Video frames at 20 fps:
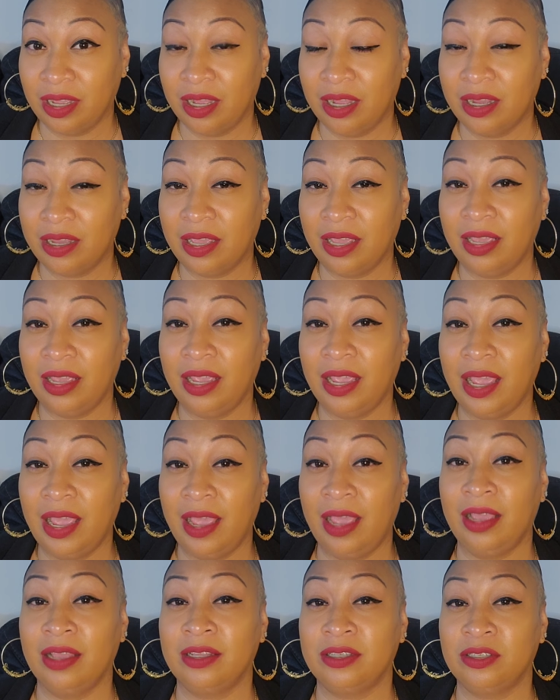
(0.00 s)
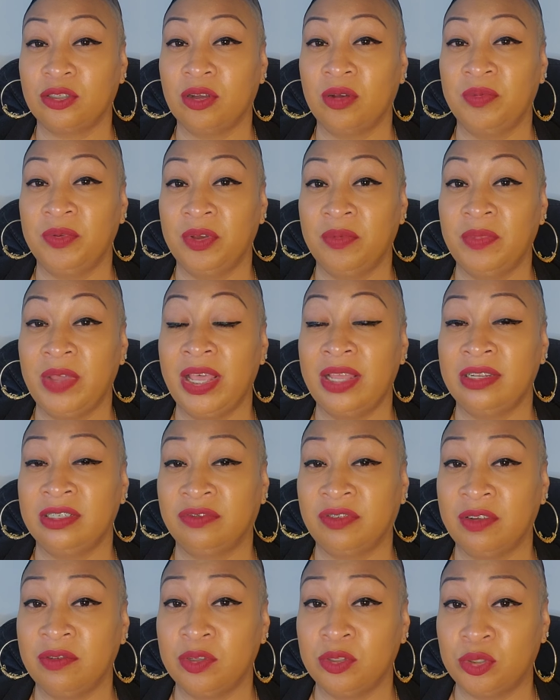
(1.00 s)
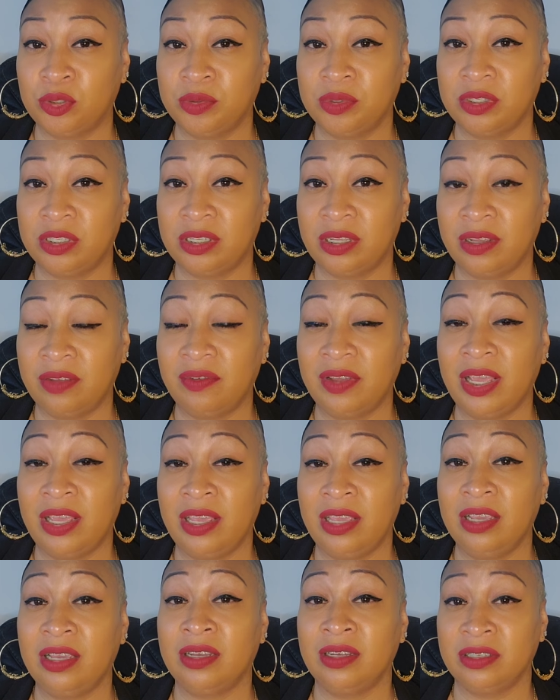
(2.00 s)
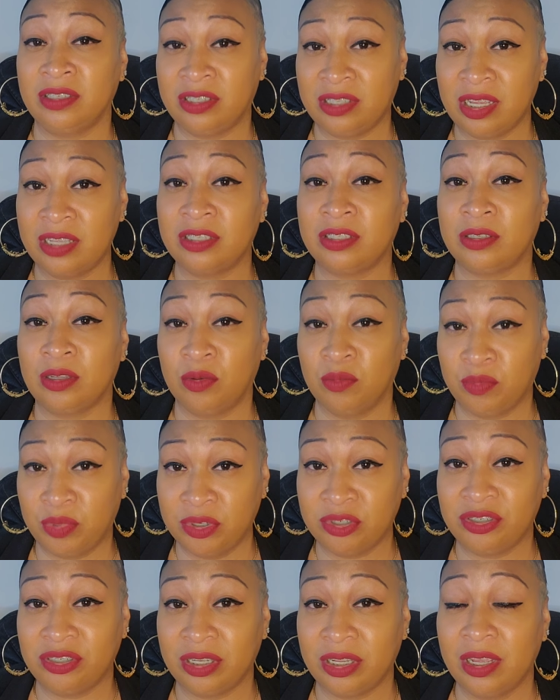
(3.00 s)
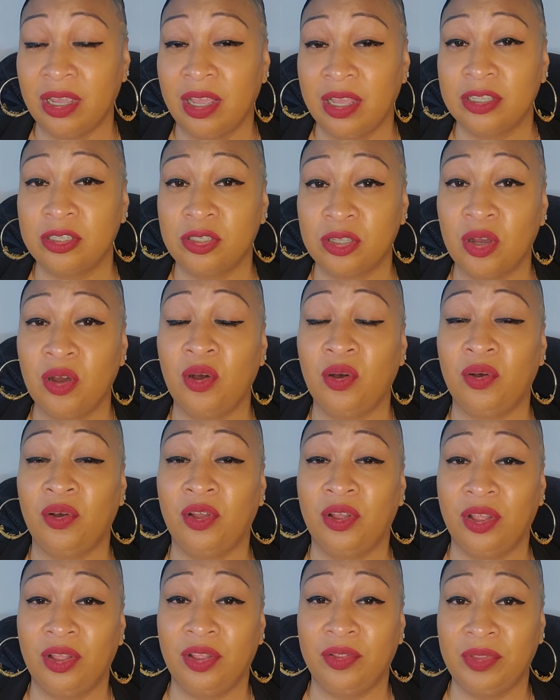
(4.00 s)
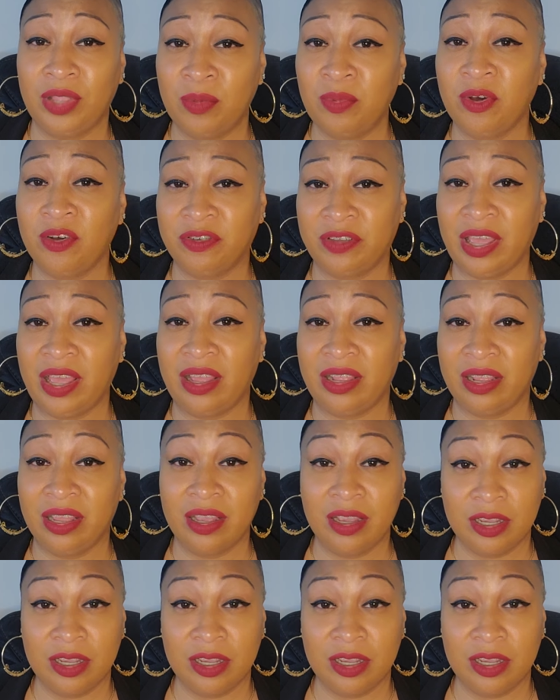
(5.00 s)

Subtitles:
Okay, and Scorpio man is very intuitive and he could sense bullshit. So they both can.